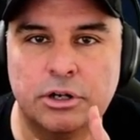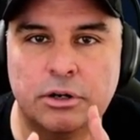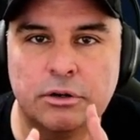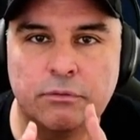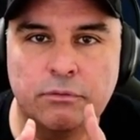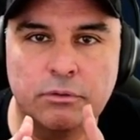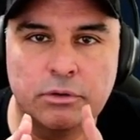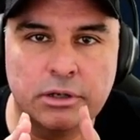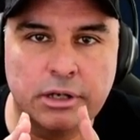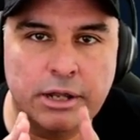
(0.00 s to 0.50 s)

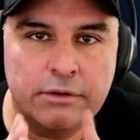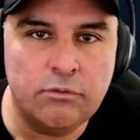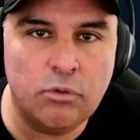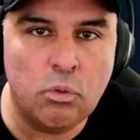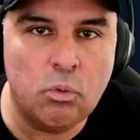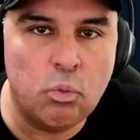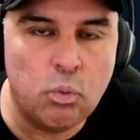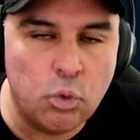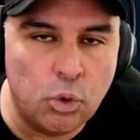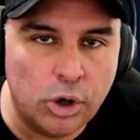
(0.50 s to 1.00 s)

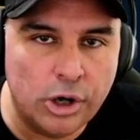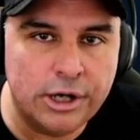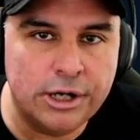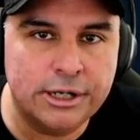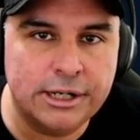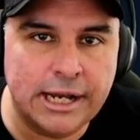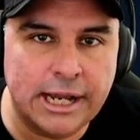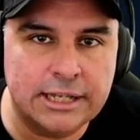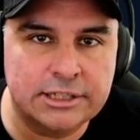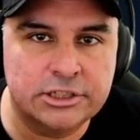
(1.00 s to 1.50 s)
level
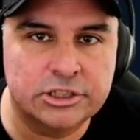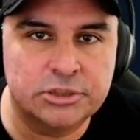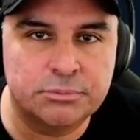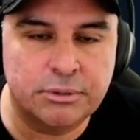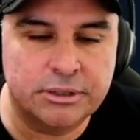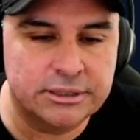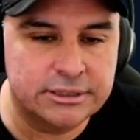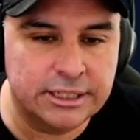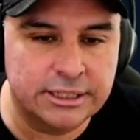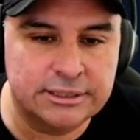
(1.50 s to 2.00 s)
1 acid
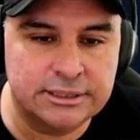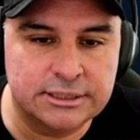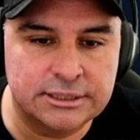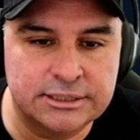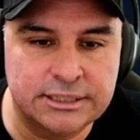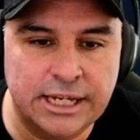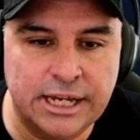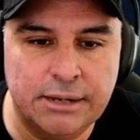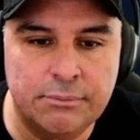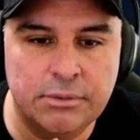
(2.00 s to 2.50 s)
spray stays the
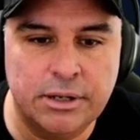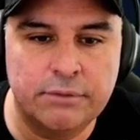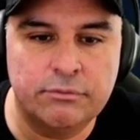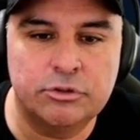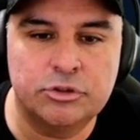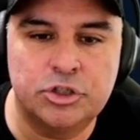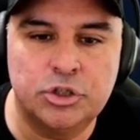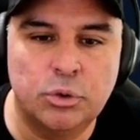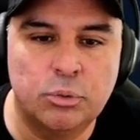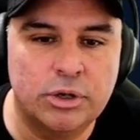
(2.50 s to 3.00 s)
same. Level
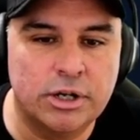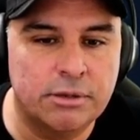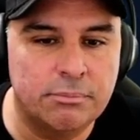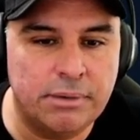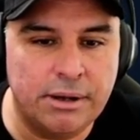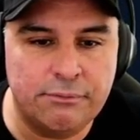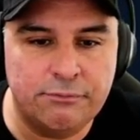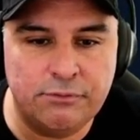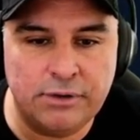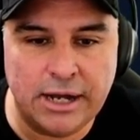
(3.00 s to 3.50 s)
2 went up
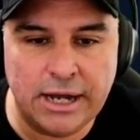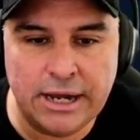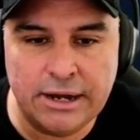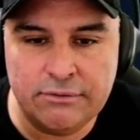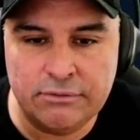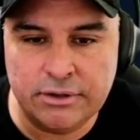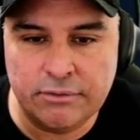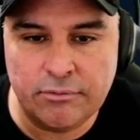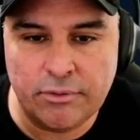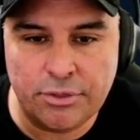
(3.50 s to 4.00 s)
by
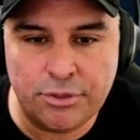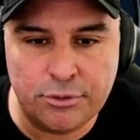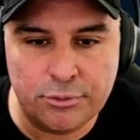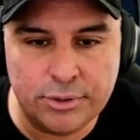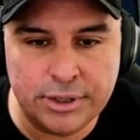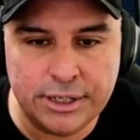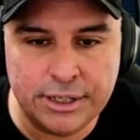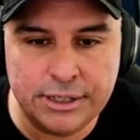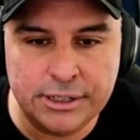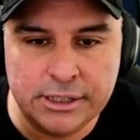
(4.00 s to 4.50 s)
5. Level
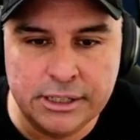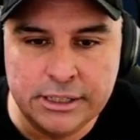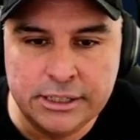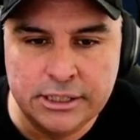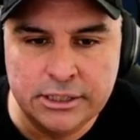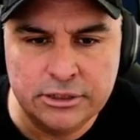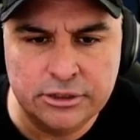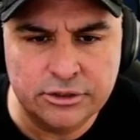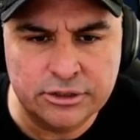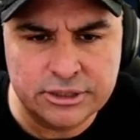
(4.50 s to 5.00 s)
3
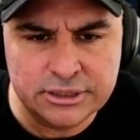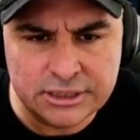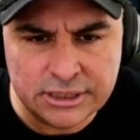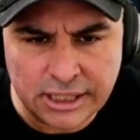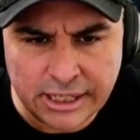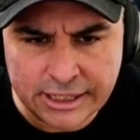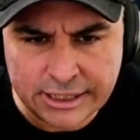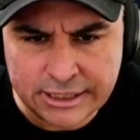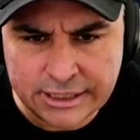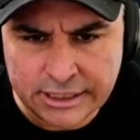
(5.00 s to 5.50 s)
looks
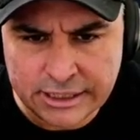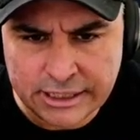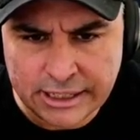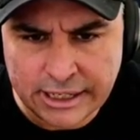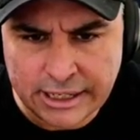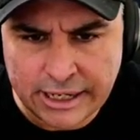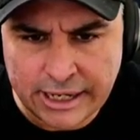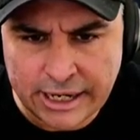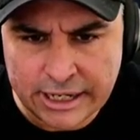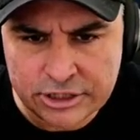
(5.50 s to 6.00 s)
like it
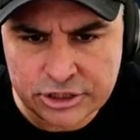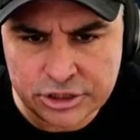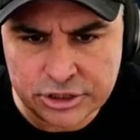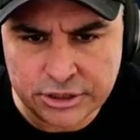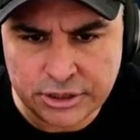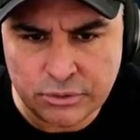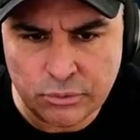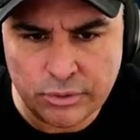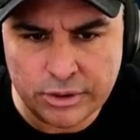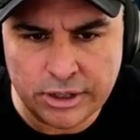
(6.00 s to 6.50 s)

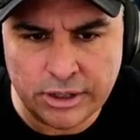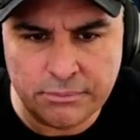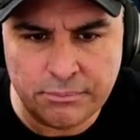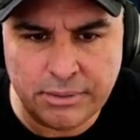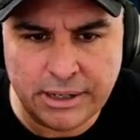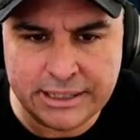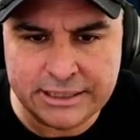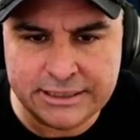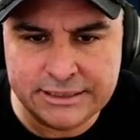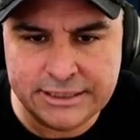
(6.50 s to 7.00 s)
actually went up
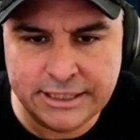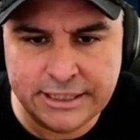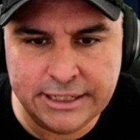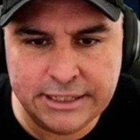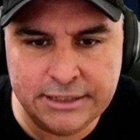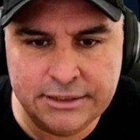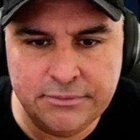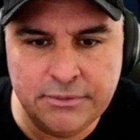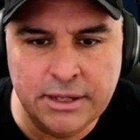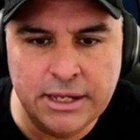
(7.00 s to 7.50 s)
by
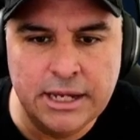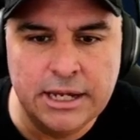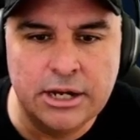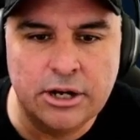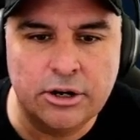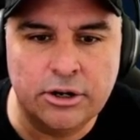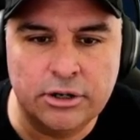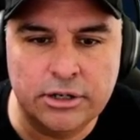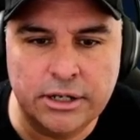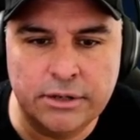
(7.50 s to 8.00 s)
10.
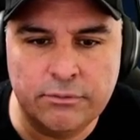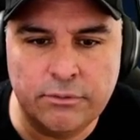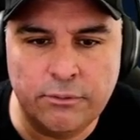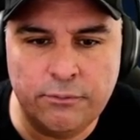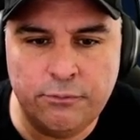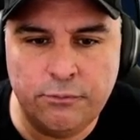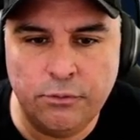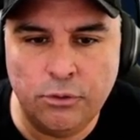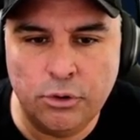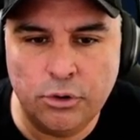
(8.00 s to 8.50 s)
Her level
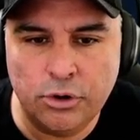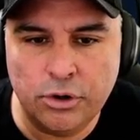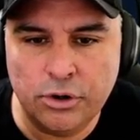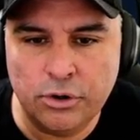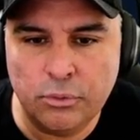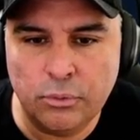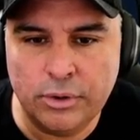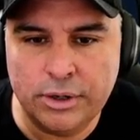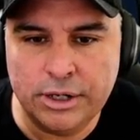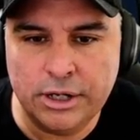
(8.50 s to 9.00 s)

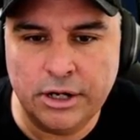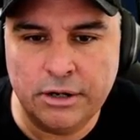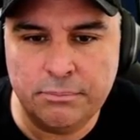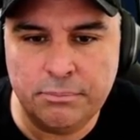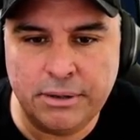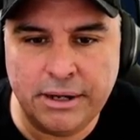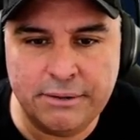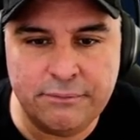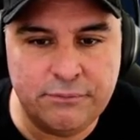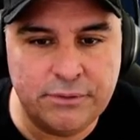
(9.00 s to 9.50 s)
4 went up
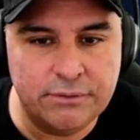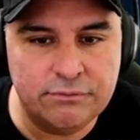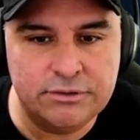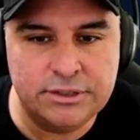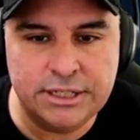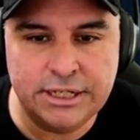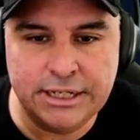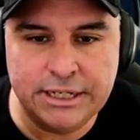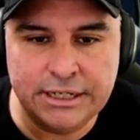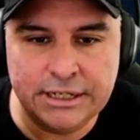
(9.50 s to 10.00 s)
by
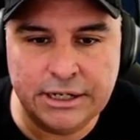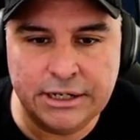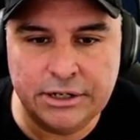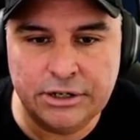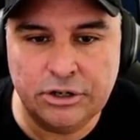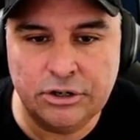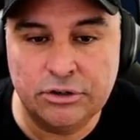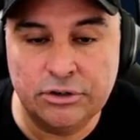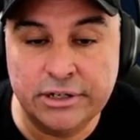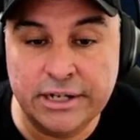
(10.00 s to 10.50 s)
15,
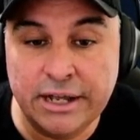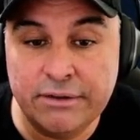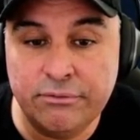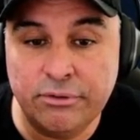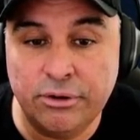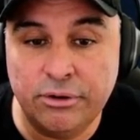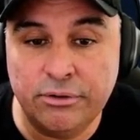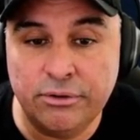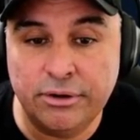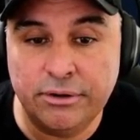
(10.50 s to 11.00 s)
and her
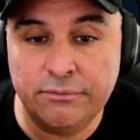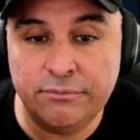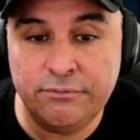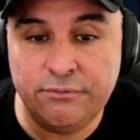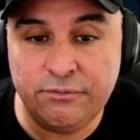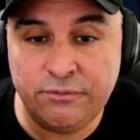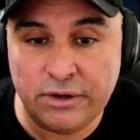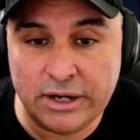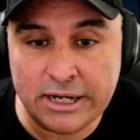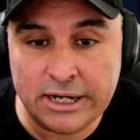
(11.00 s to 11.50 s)
level
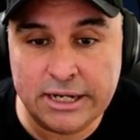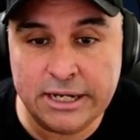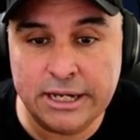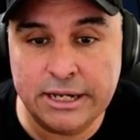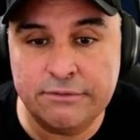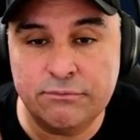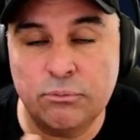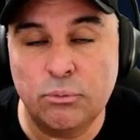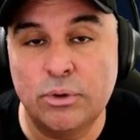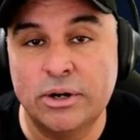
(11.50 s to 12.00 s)

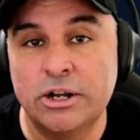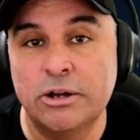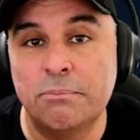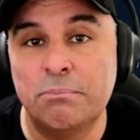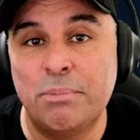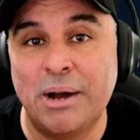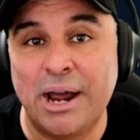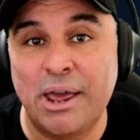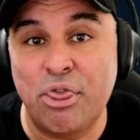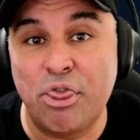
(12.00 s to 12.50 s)
5 went up
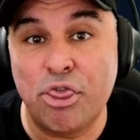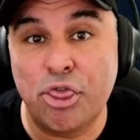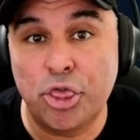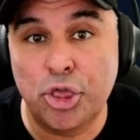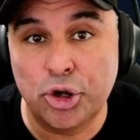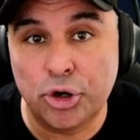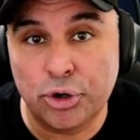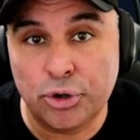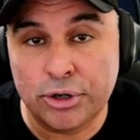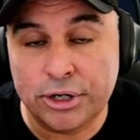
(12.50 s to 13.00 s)
by
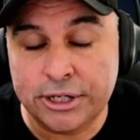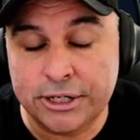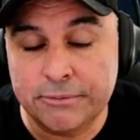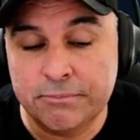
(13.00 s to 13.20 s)
30.